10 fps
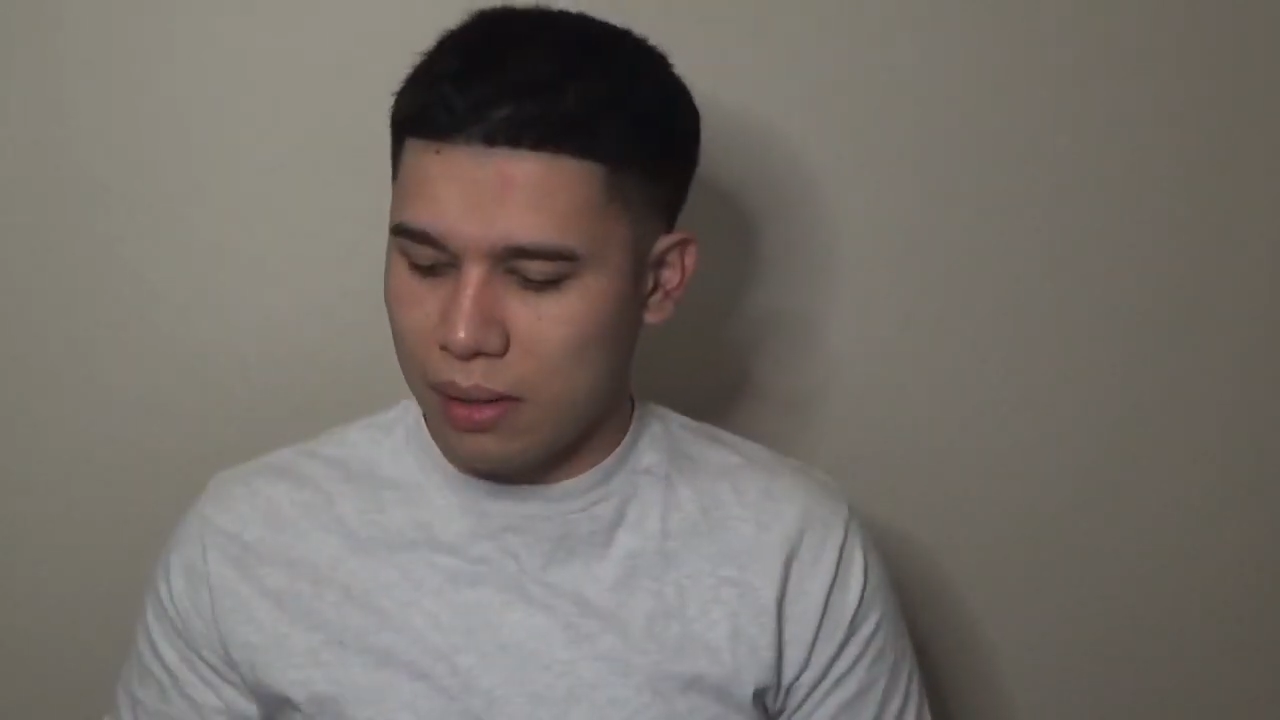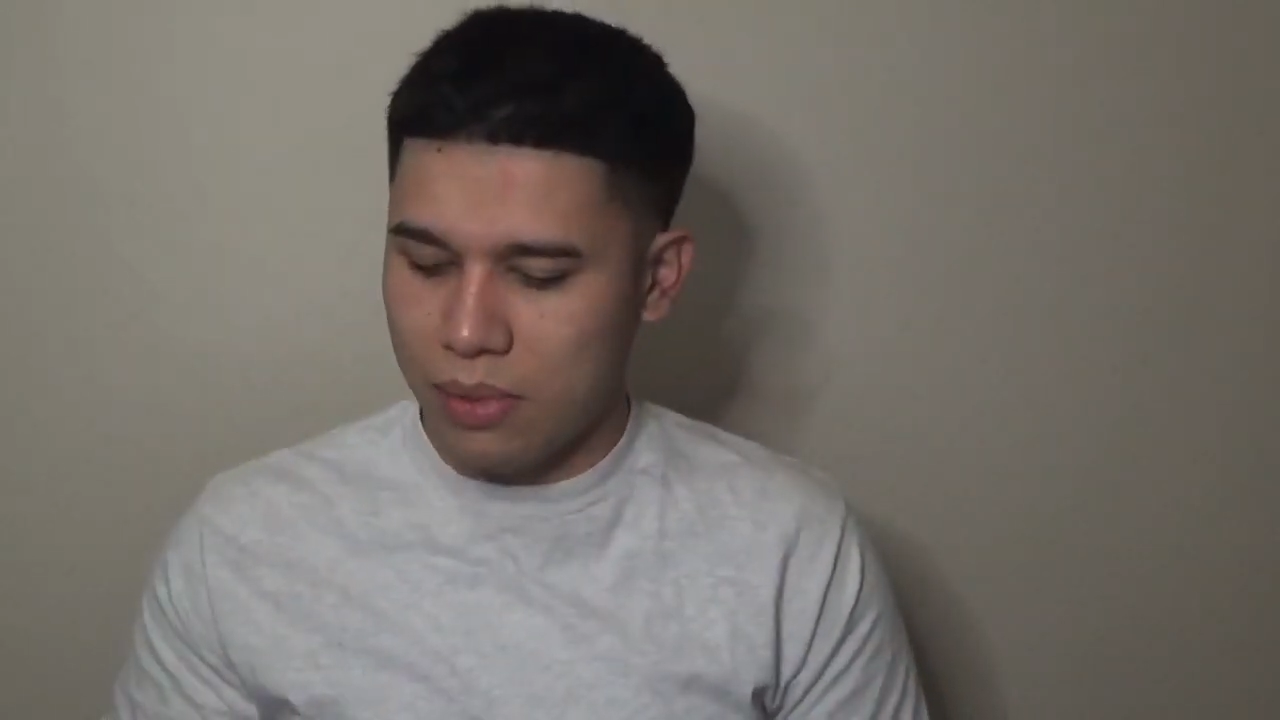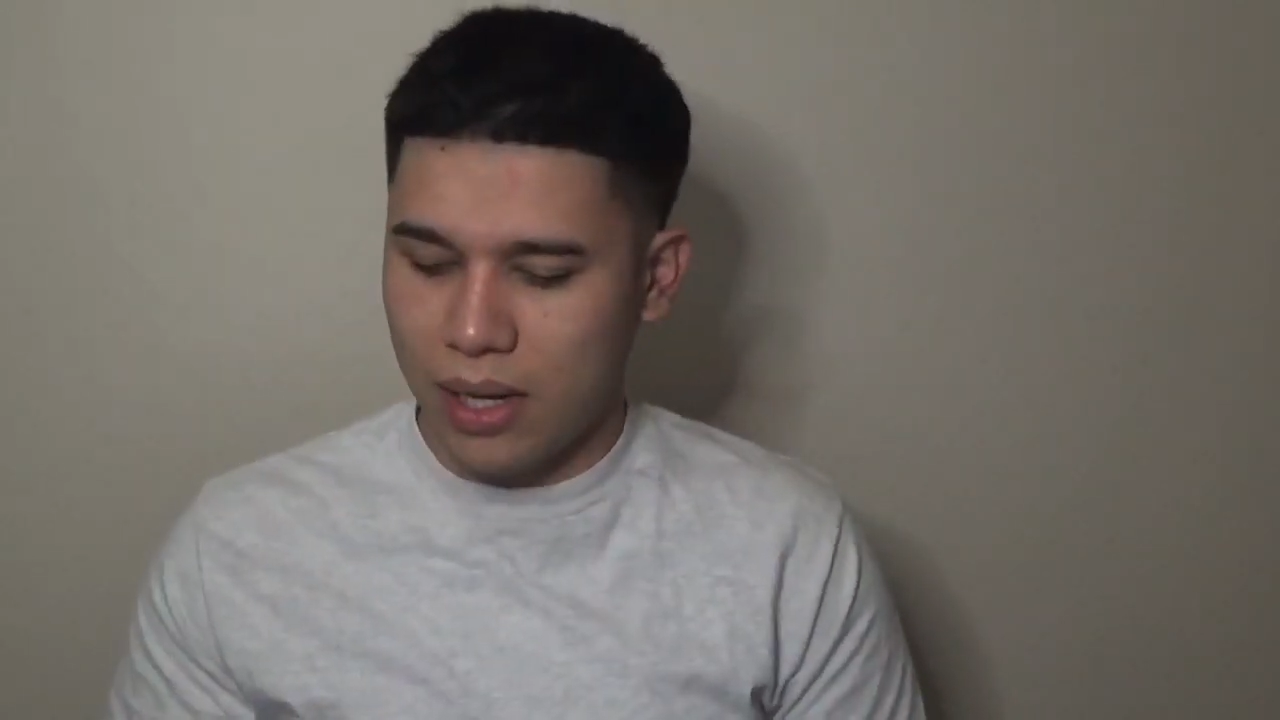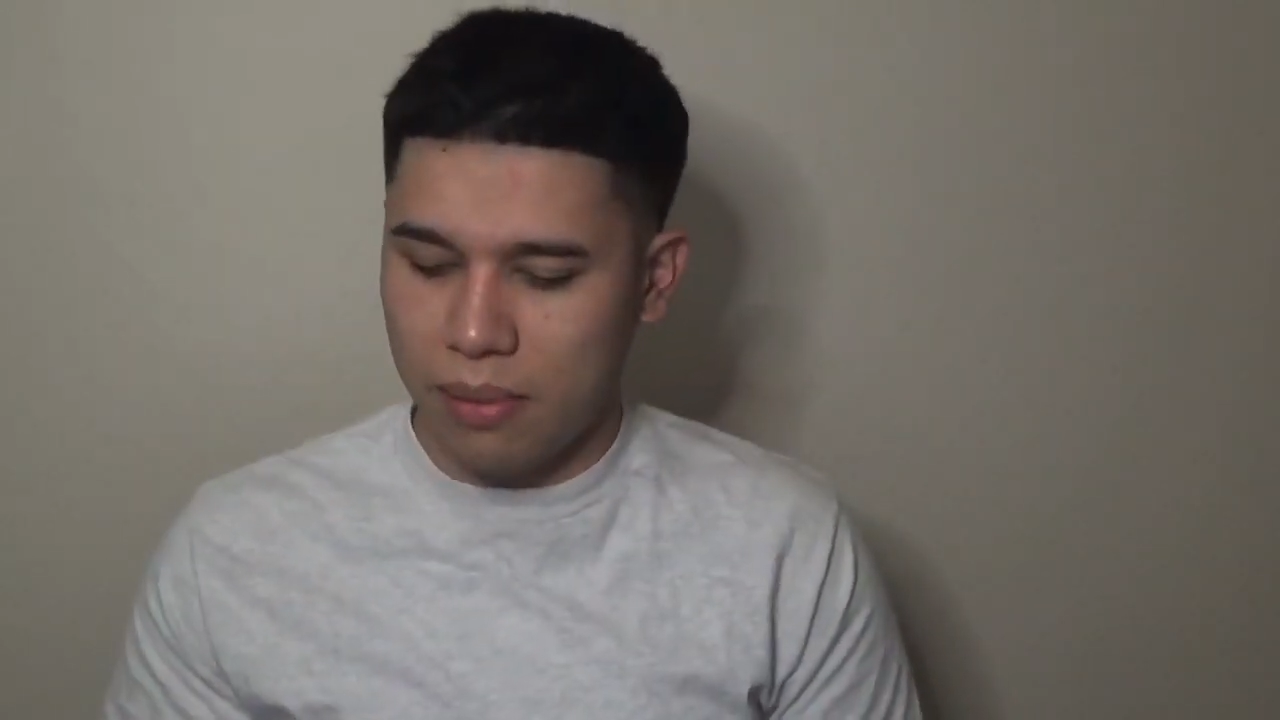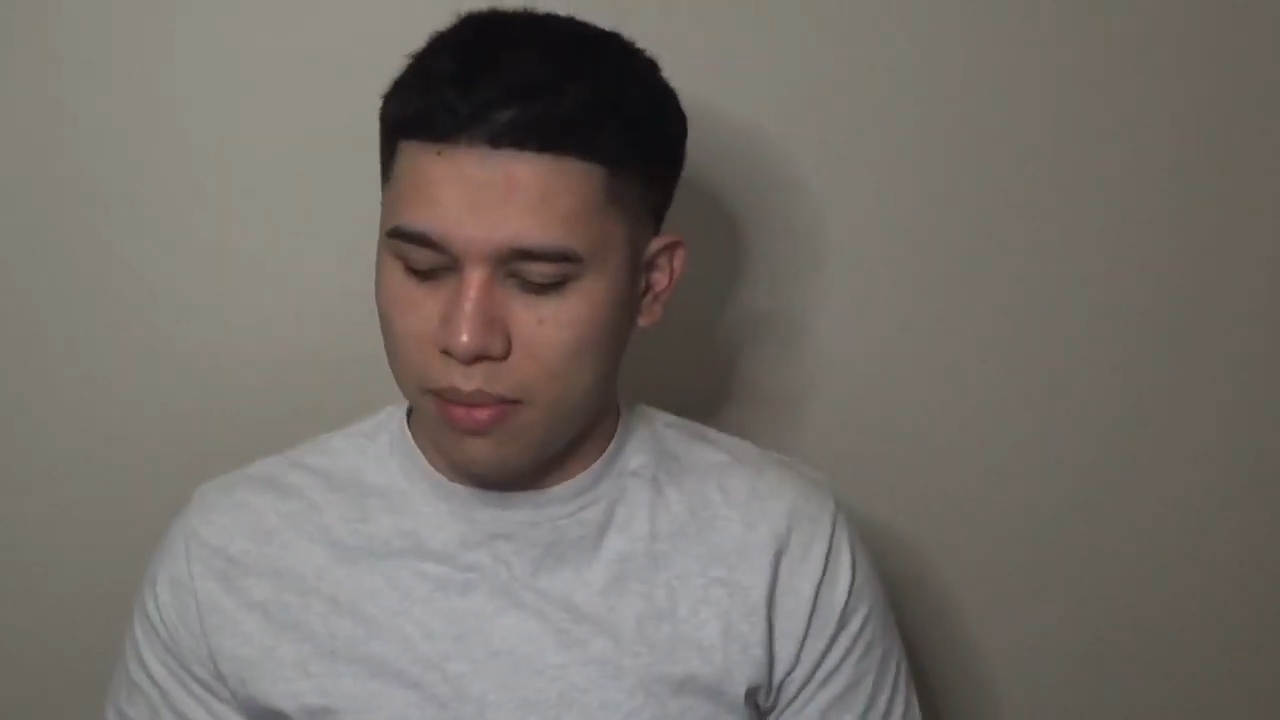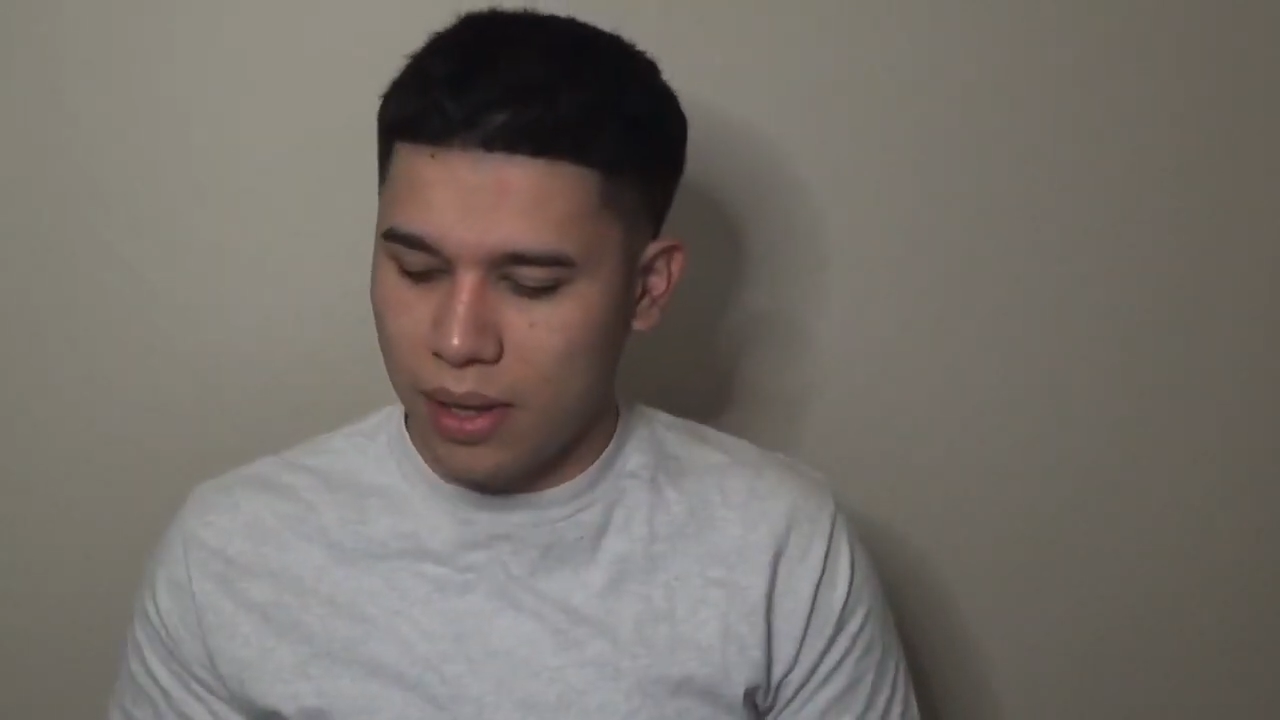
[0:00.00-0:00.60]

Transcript: time.